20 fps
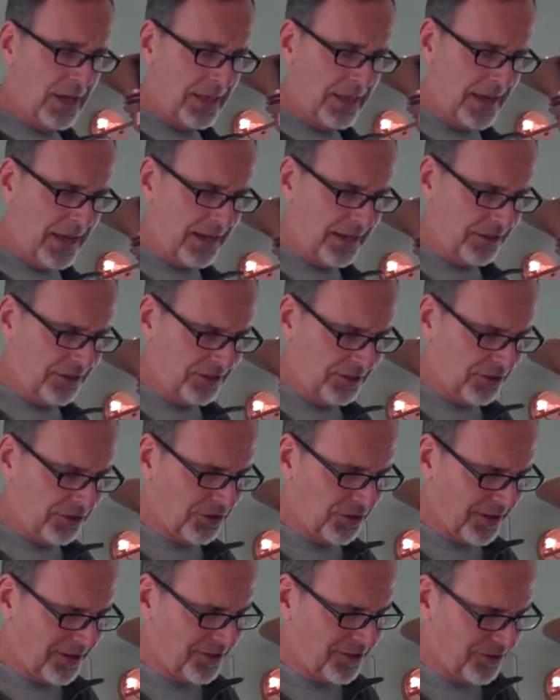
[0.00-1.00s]
That
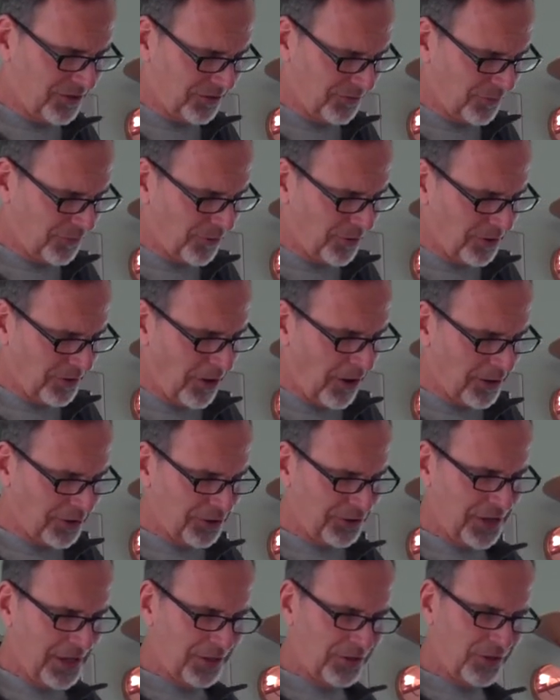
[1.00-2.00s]
is, for our
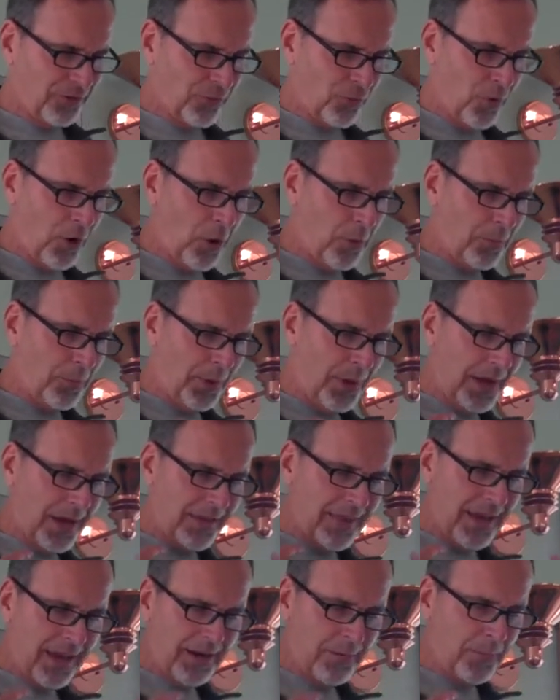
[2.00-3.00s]
sense of
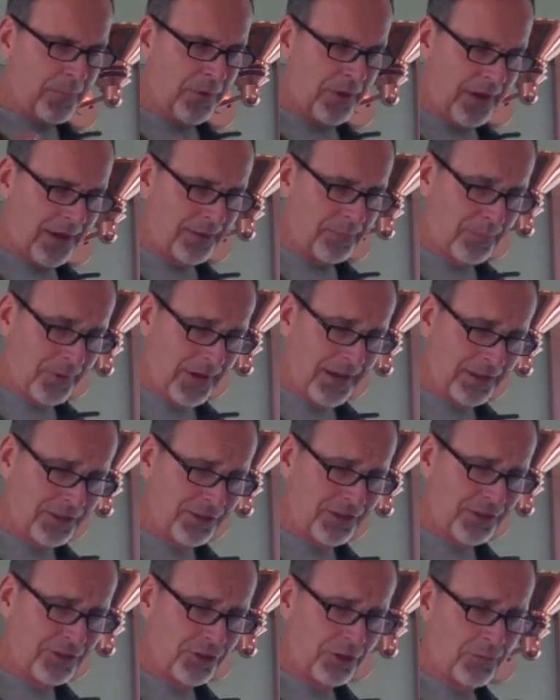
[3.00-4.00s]
well-being, that plays
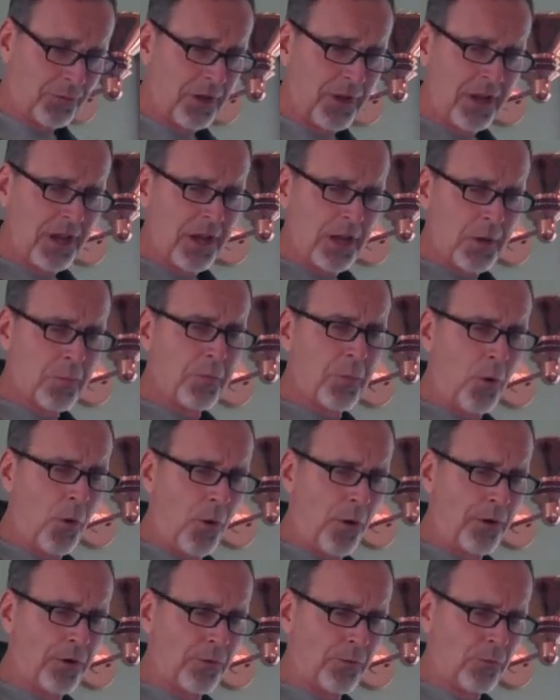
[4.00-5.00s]
such an
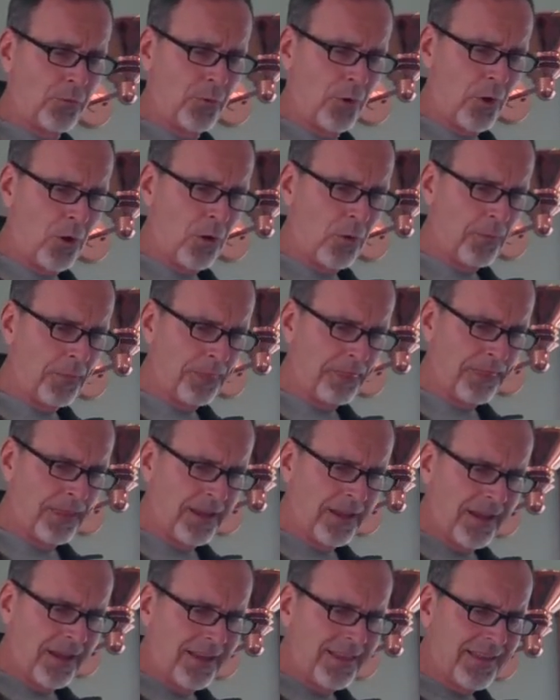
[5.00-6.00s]
important role.
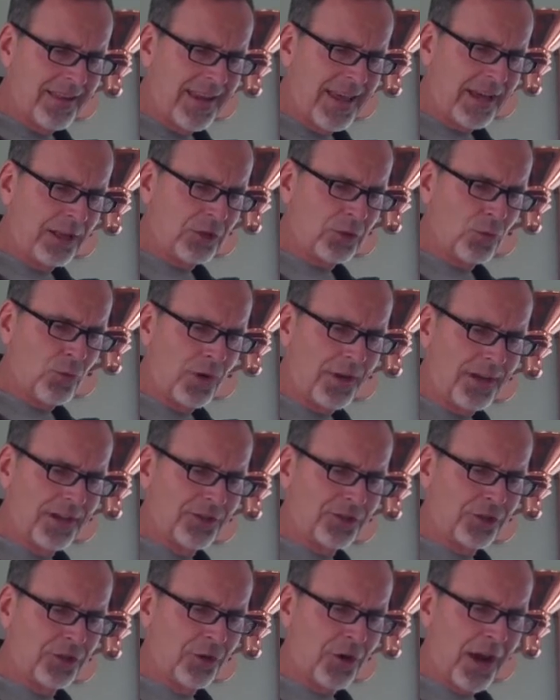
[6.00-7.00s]
The next one
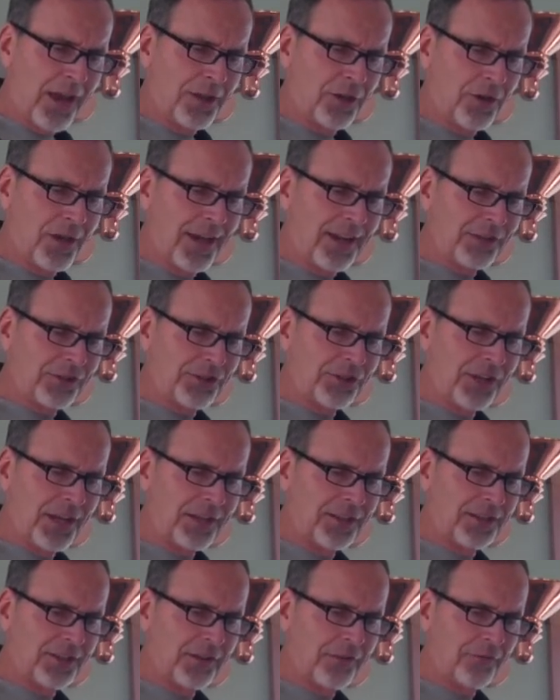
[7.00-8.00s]
is you get a
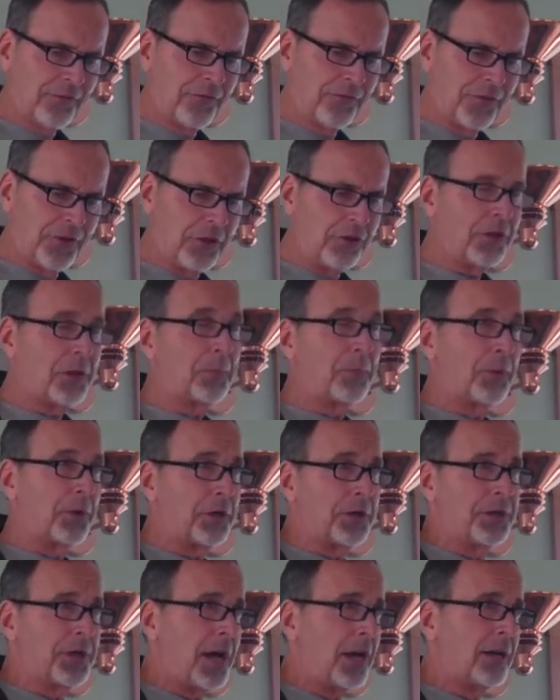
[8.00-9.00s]
sense of feeling
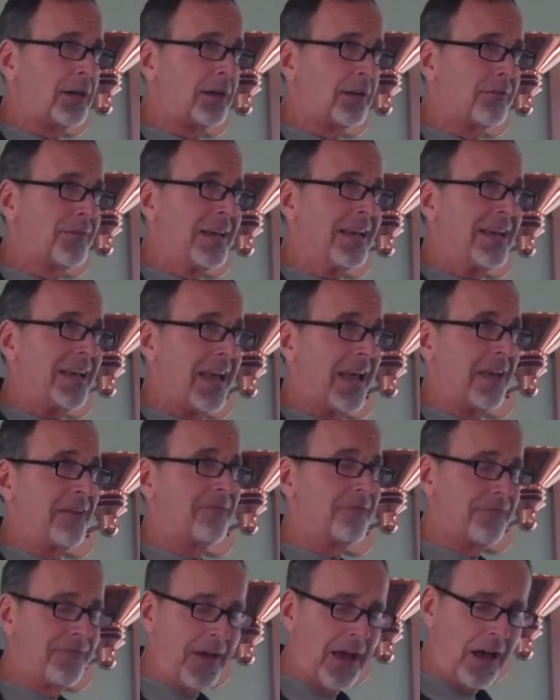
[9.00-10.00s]
productive and
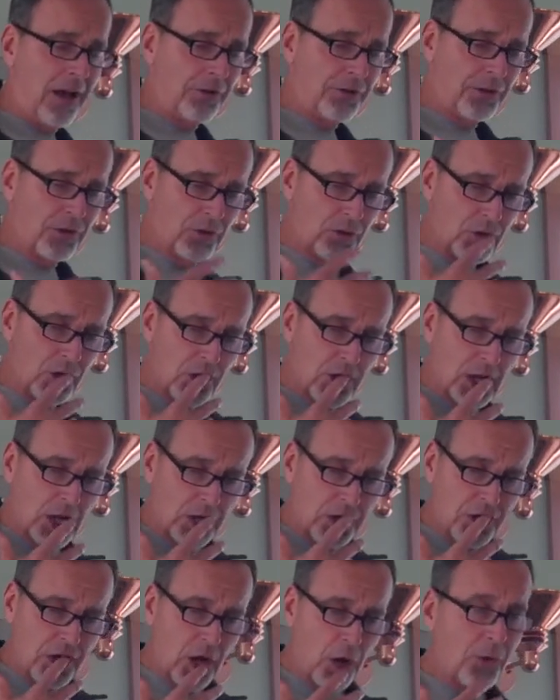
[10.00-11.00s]
valued,
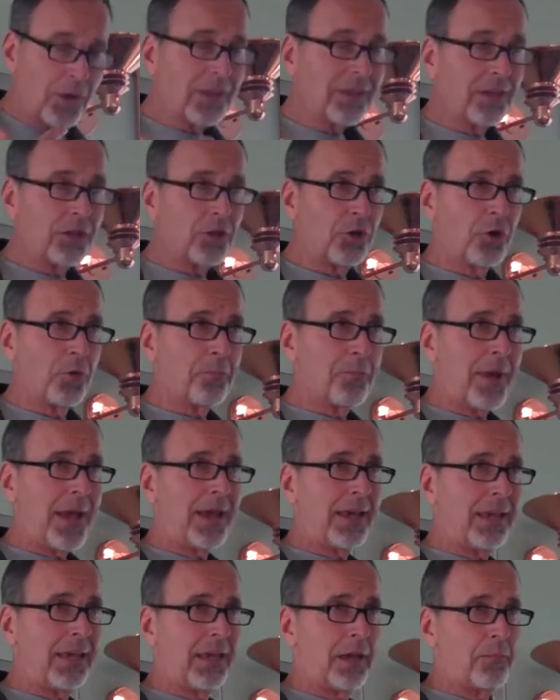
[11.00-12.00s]
knowing that you're
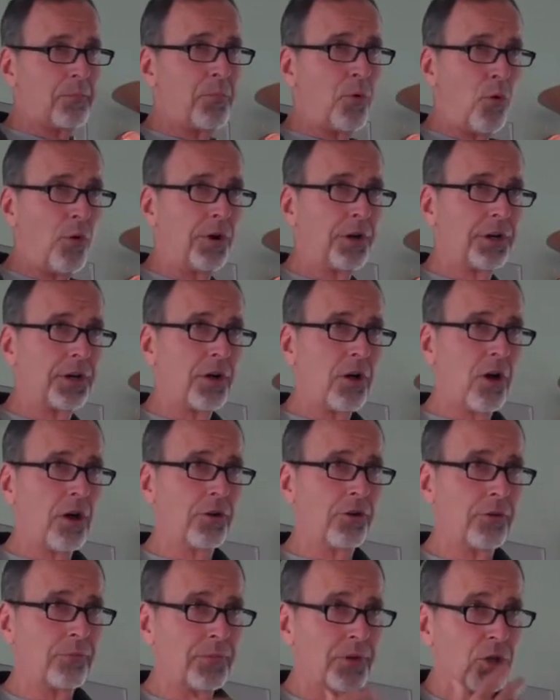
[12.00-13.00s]
making important
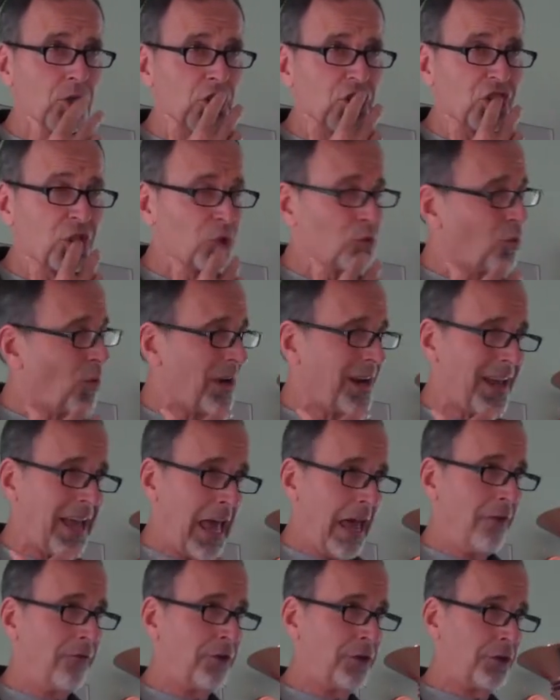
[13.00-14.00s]
contributions.
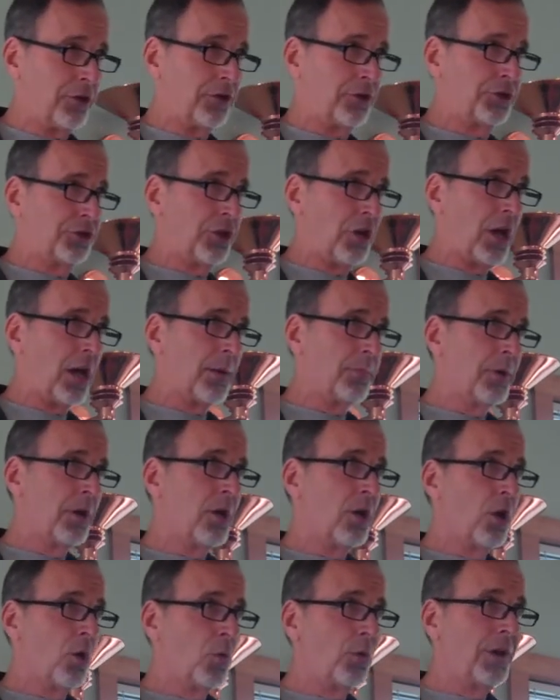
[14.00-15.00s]
Whatever your job,
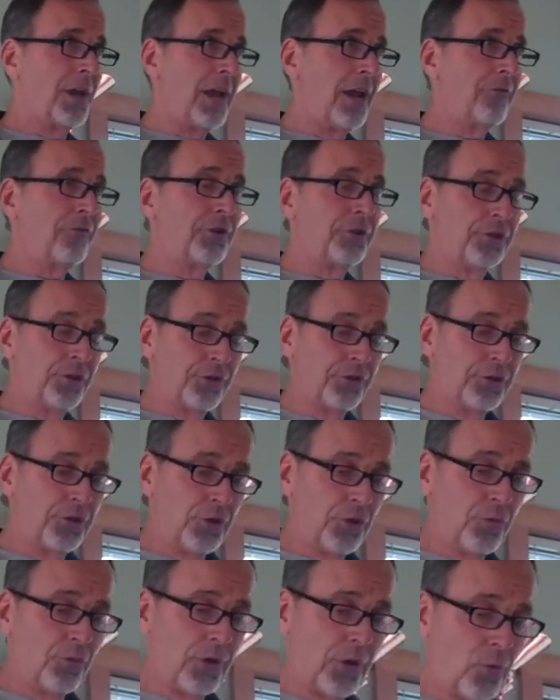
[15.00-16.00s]
whatever you're
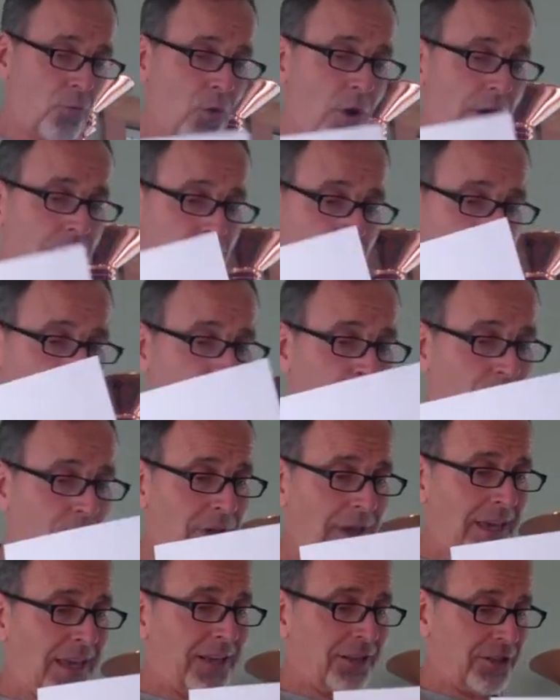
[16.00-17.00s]
doing, what you're
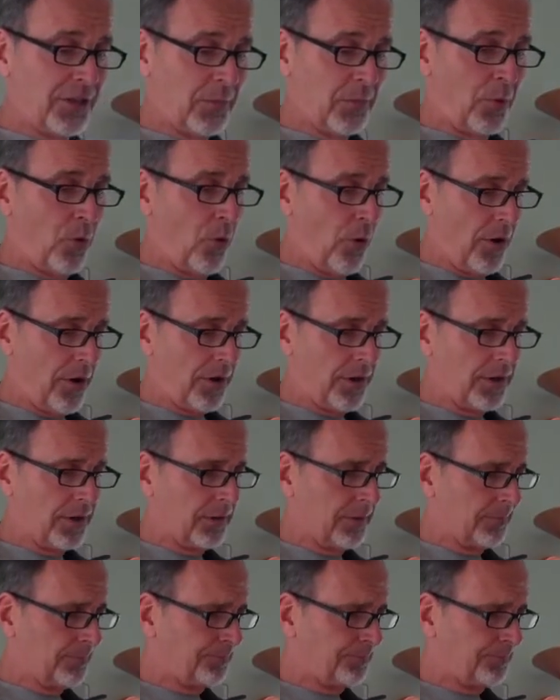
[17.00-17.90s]
doing is important.